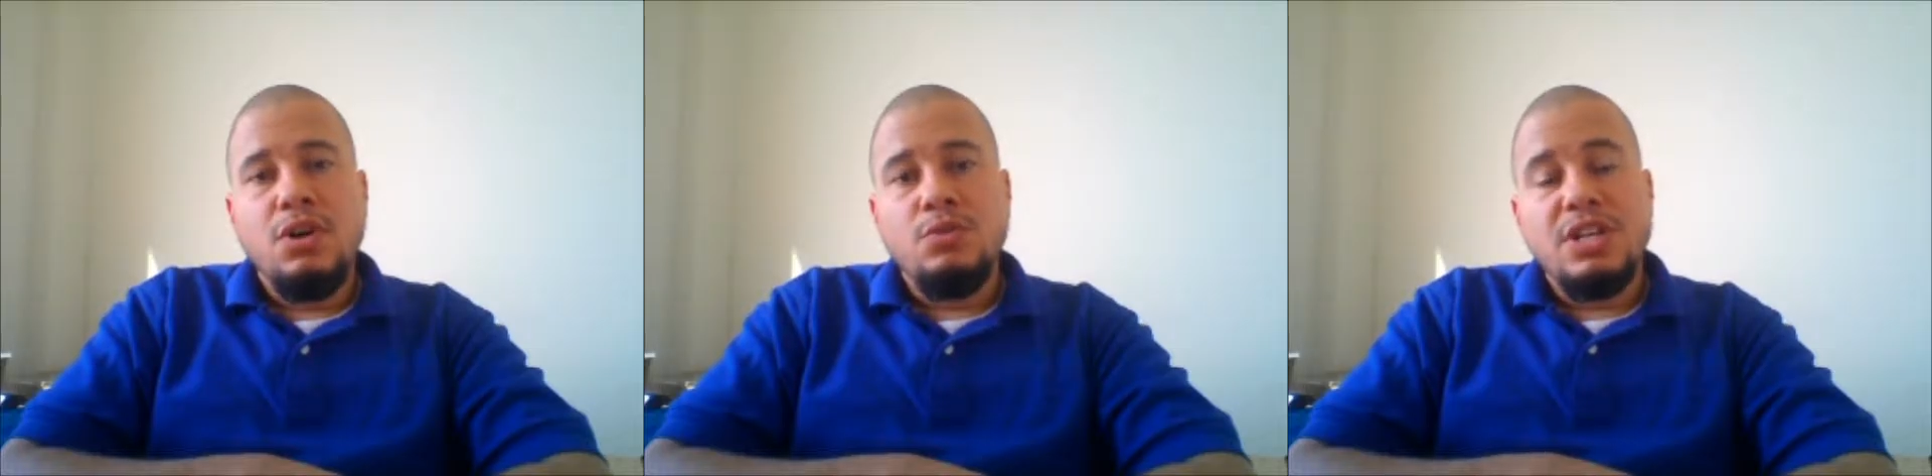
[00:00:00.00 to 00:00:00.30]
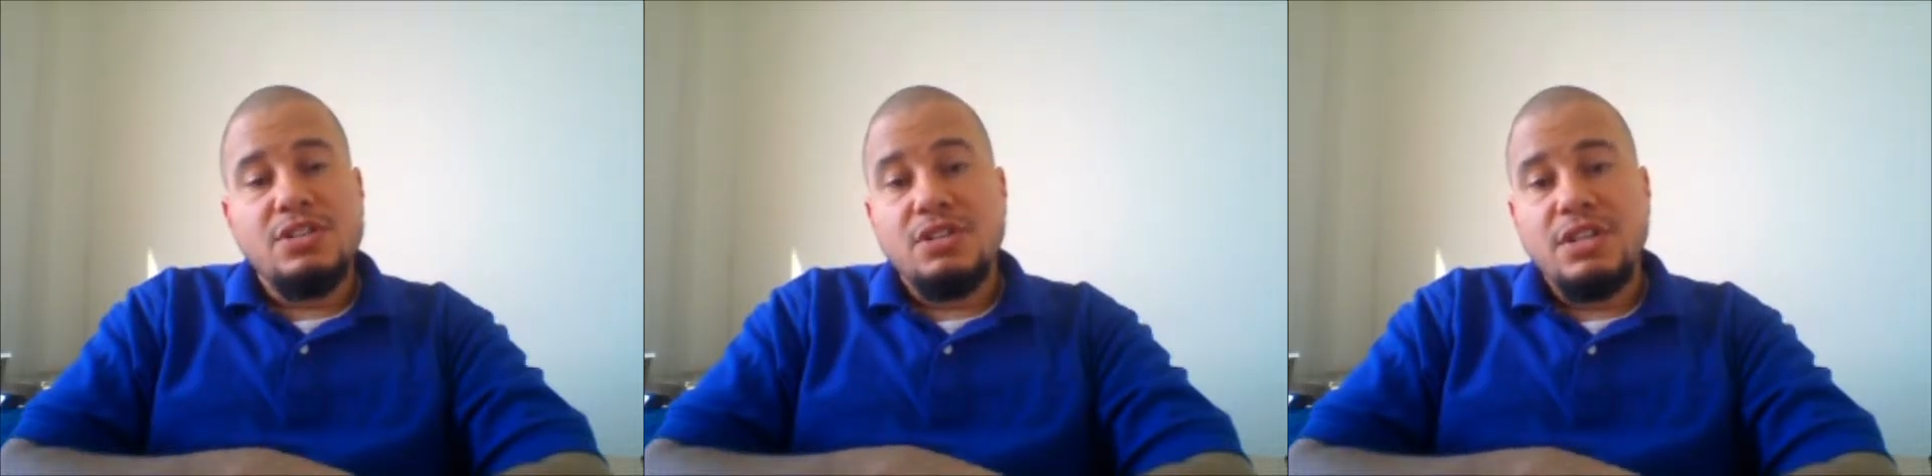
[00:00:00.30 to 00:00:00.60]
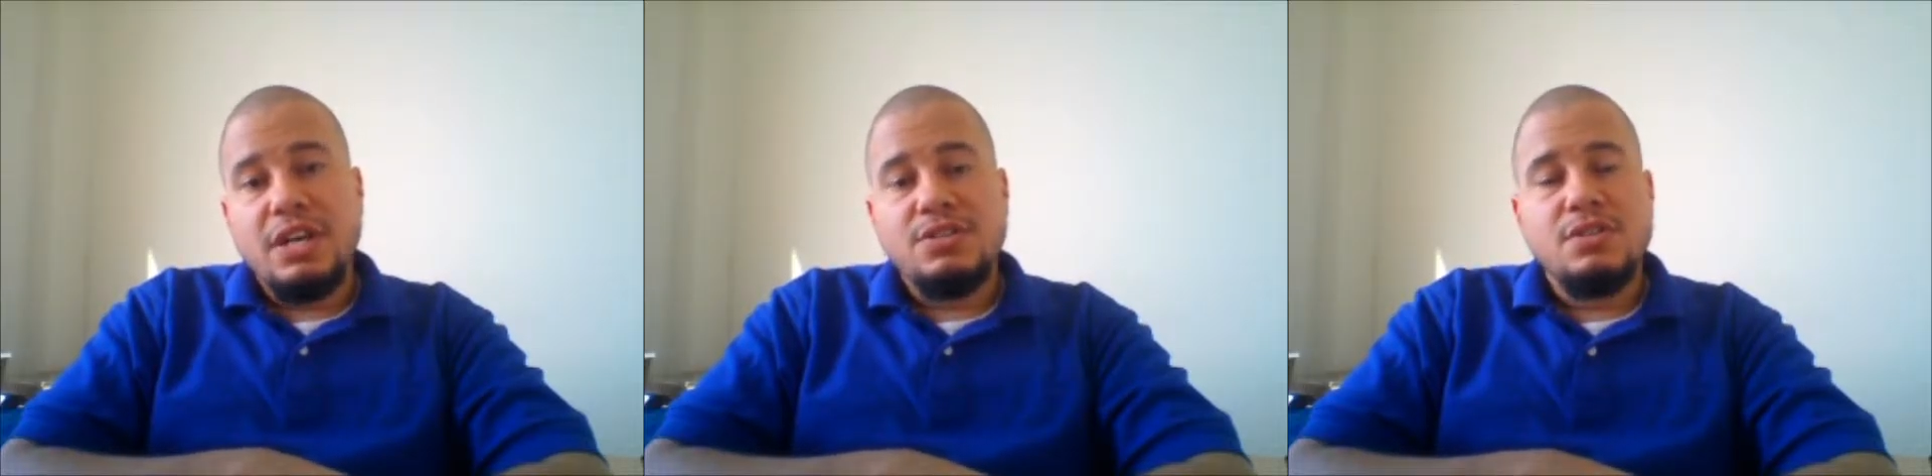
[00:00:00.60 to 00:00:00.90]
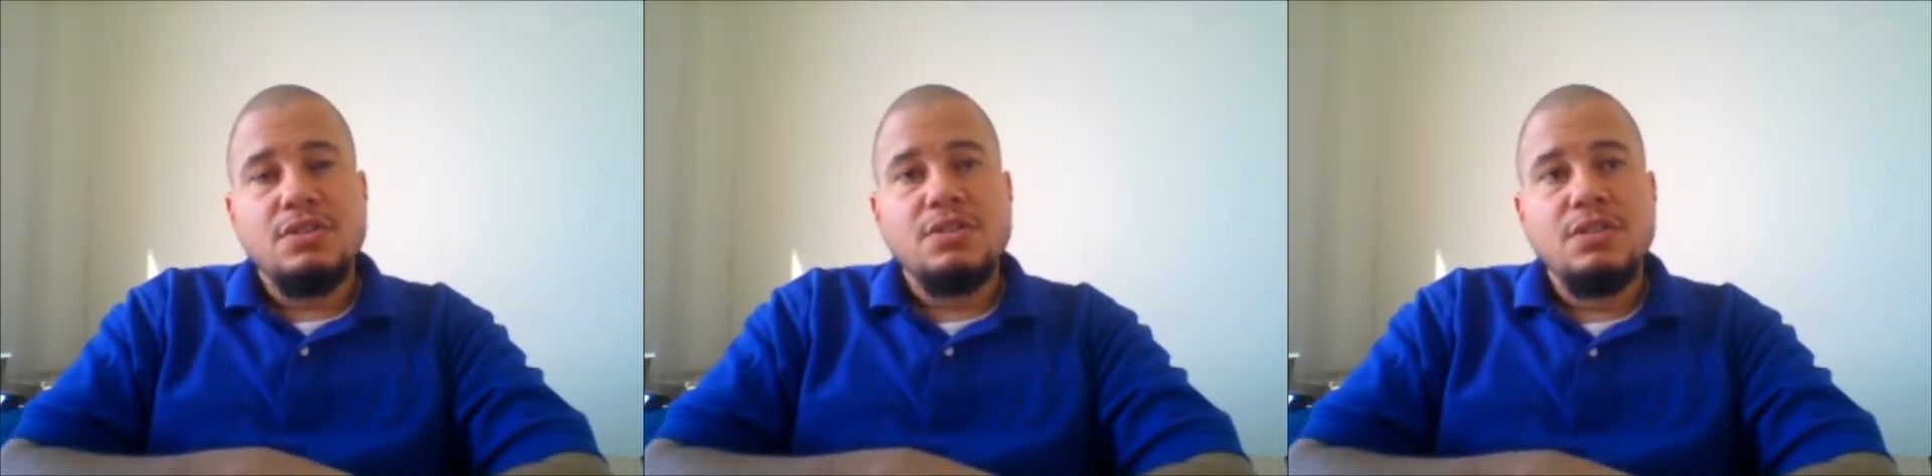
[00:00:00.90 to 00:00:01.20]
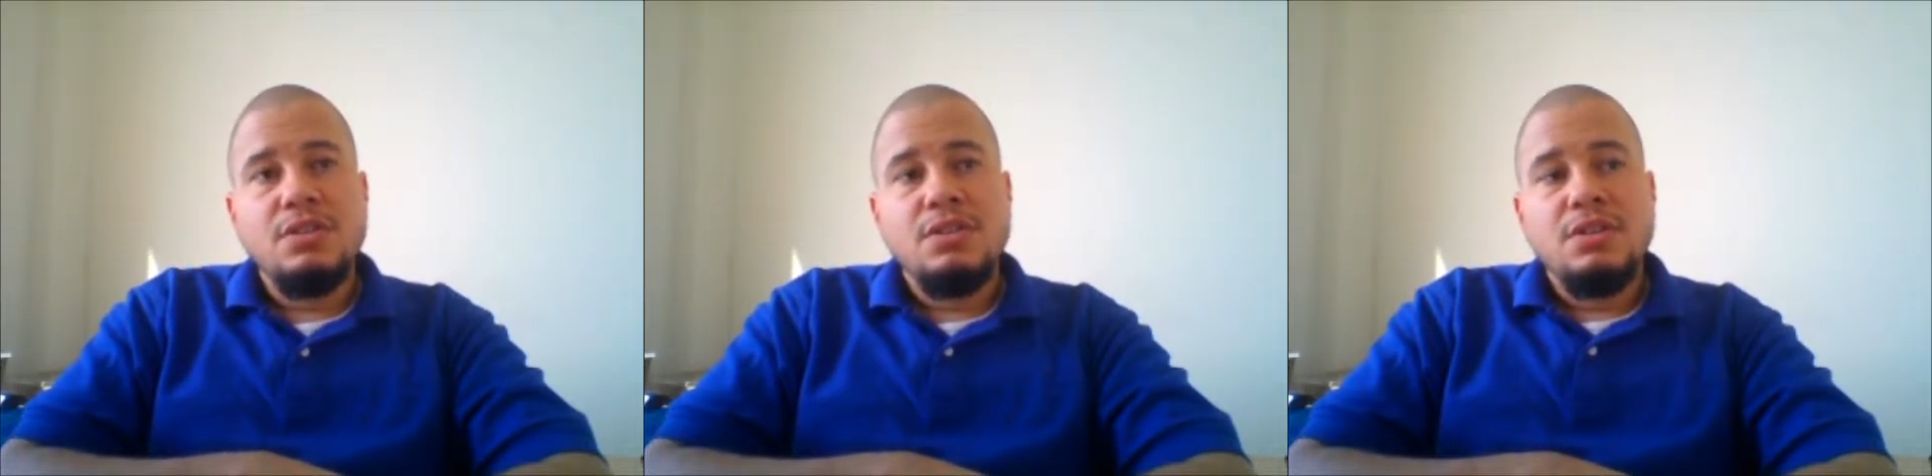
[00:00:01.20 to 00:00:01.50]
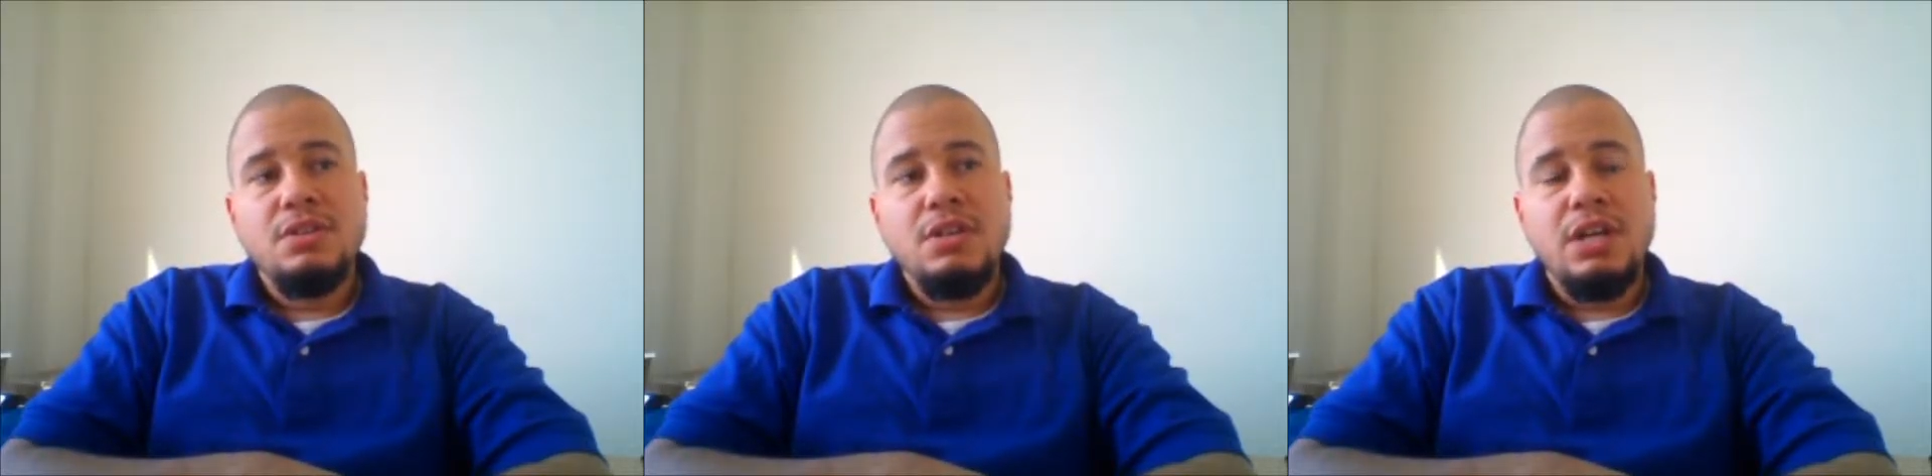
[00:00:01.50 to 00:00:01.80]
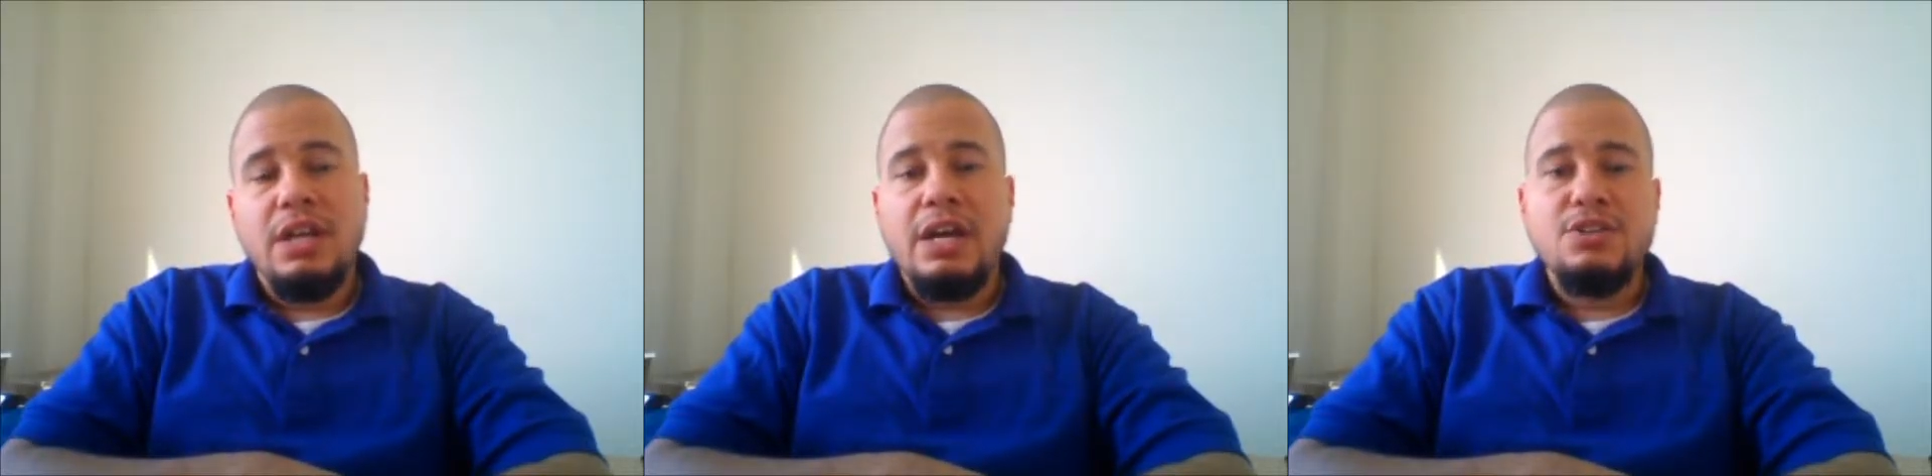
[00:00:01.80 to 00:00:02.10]
Odessa, Texas,
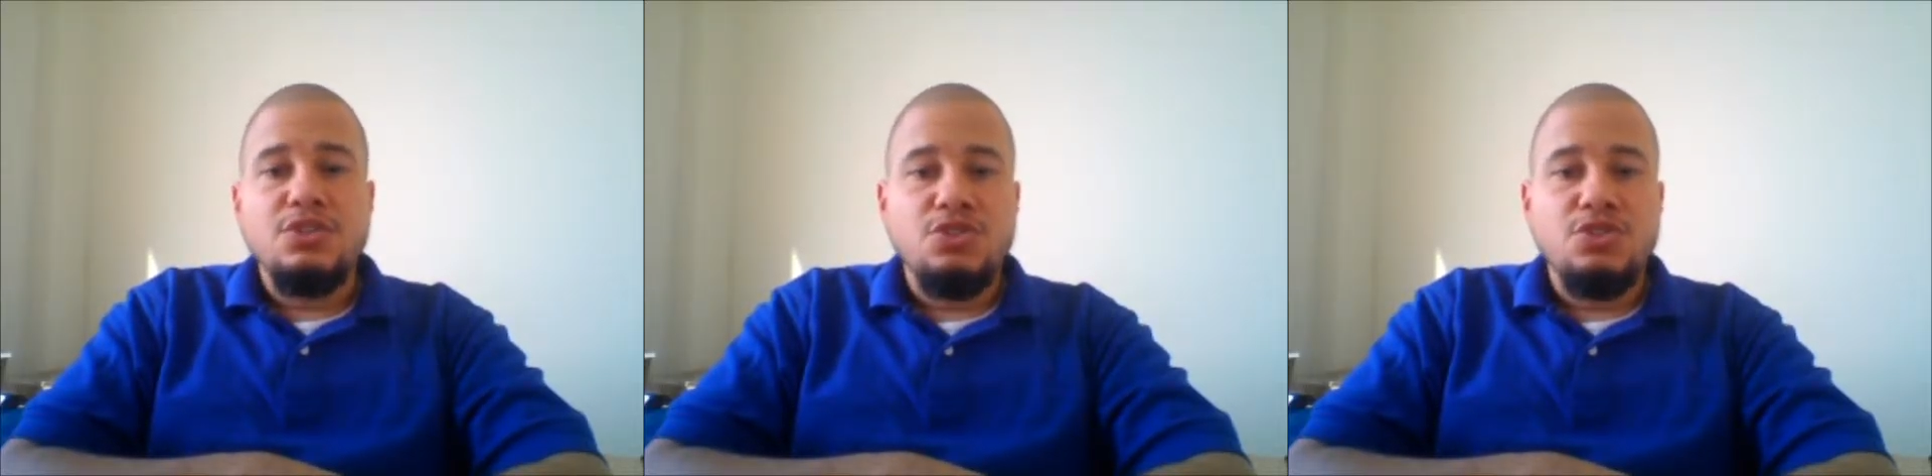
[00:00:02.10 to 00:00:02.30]
Atlanta,